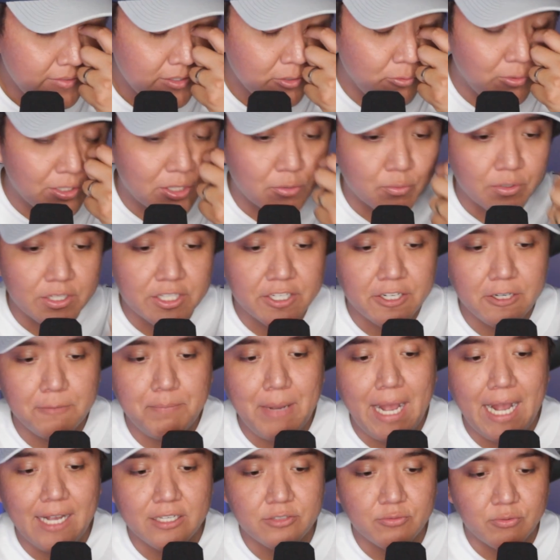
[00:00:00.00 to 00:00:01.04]
with a really good
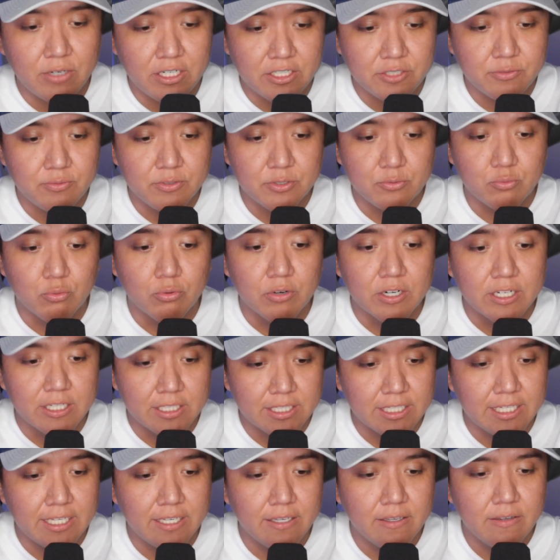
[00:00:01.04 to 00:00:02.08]
pass rush was
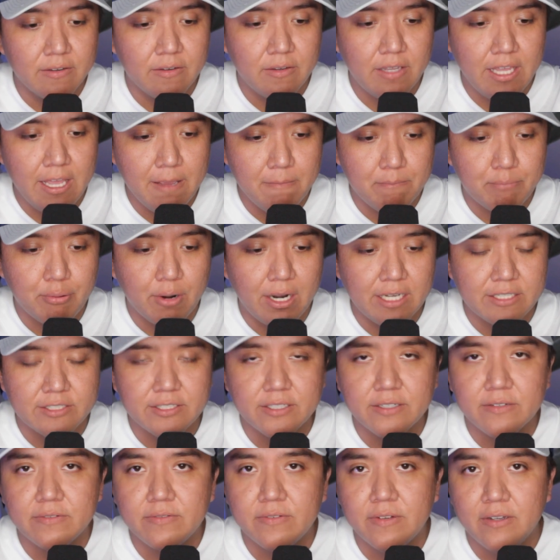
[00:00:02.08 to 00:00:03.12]
really
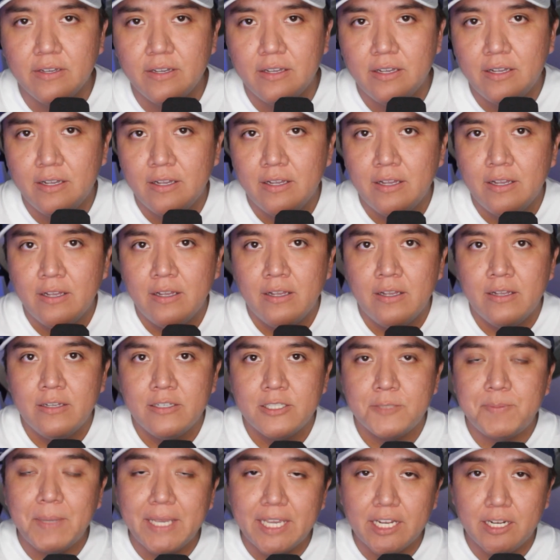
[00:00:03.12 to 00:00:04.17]
impressive.
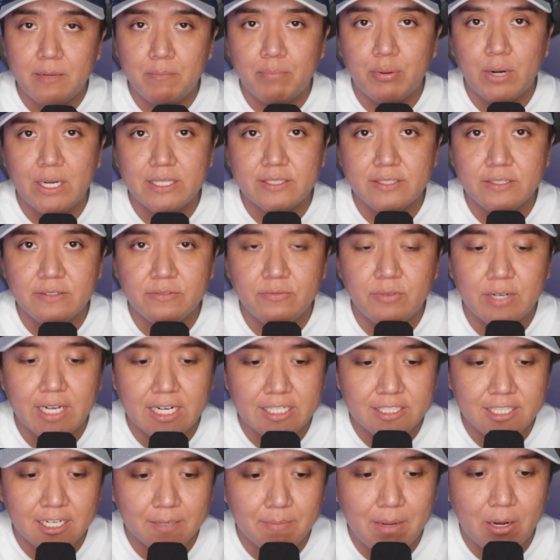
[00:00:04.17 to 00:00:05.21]
Speaking of impressive, we got
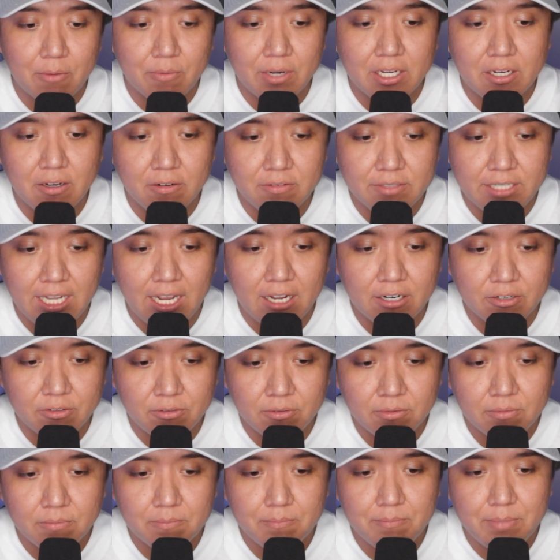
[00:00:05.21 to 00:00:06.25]
to talk about Rico
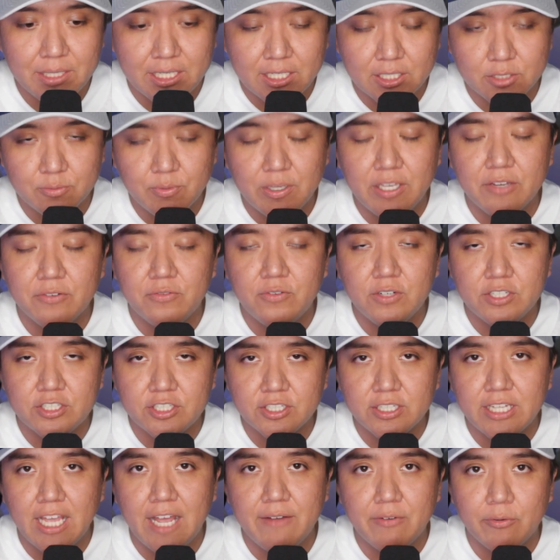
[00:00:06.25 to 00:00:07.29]
Dowdle because we
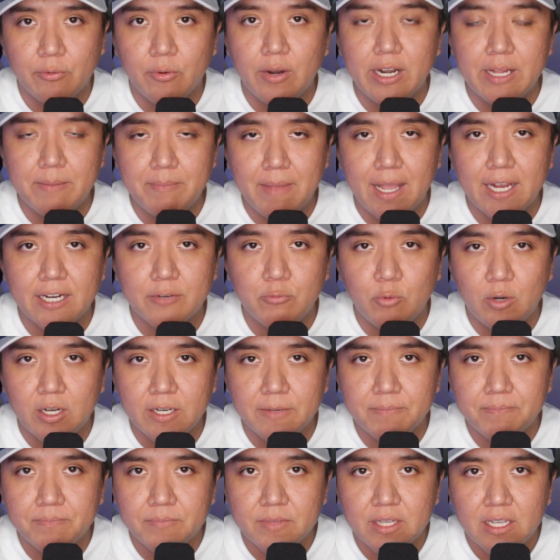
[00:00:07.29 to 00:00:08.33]
officially have a running back
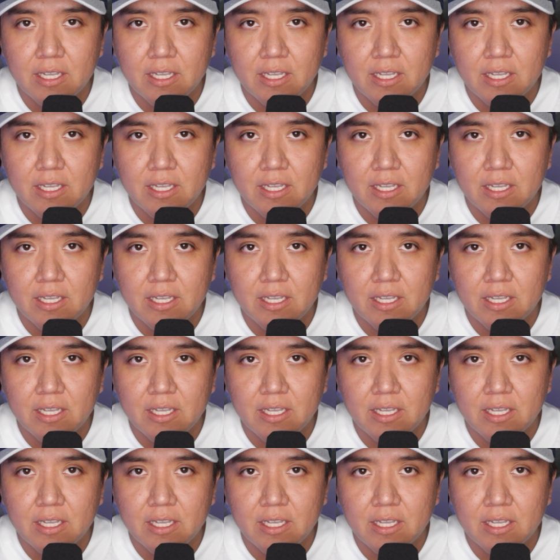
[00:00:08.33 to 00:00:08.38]
one.